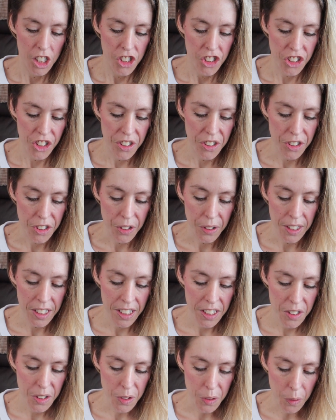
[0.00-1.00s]
She stood in
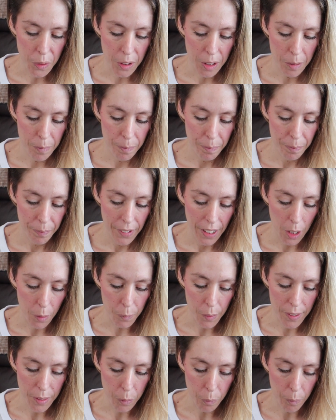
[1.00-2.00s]
the storm, and
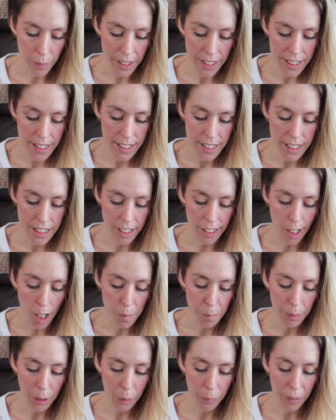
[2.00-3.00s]
when the wind did
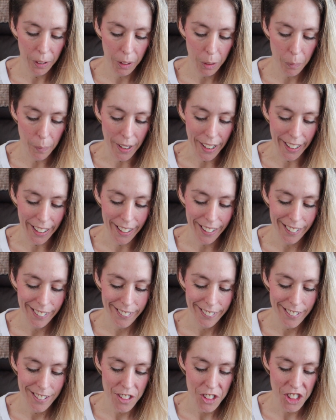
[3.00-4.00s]
not blow her away,
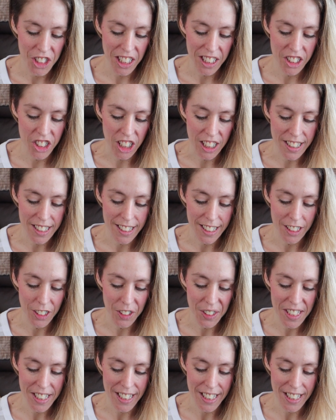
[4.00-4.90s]
she adjusted her